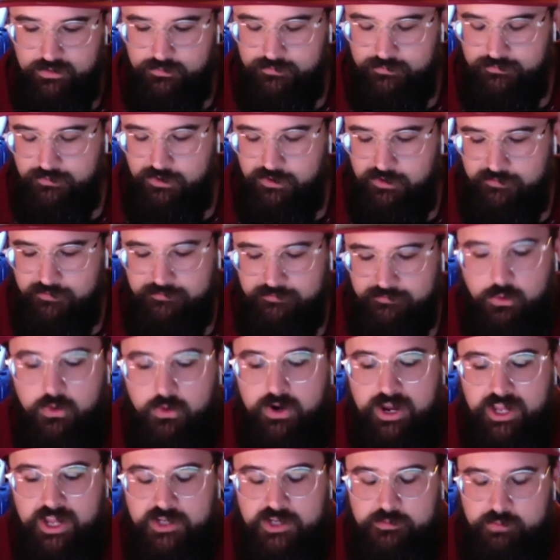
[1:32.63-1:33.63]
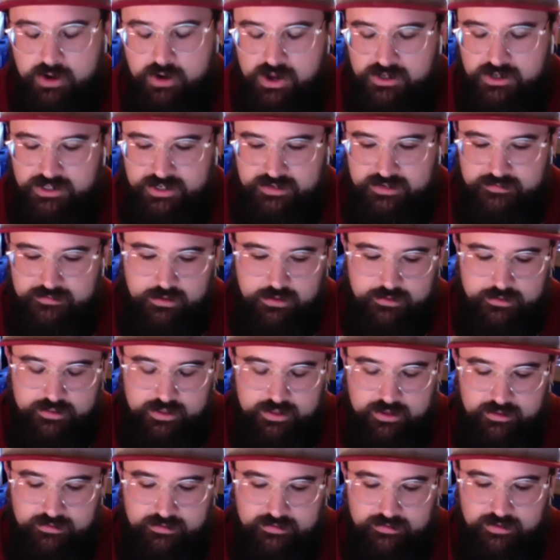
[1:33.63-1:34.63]
for a 4-H project of all
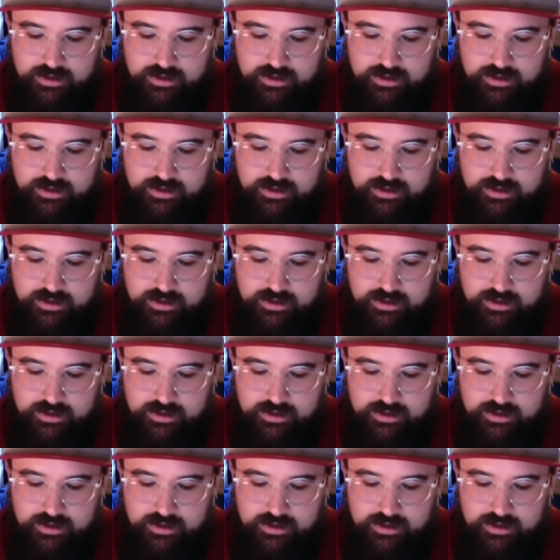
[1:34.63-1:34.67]
things.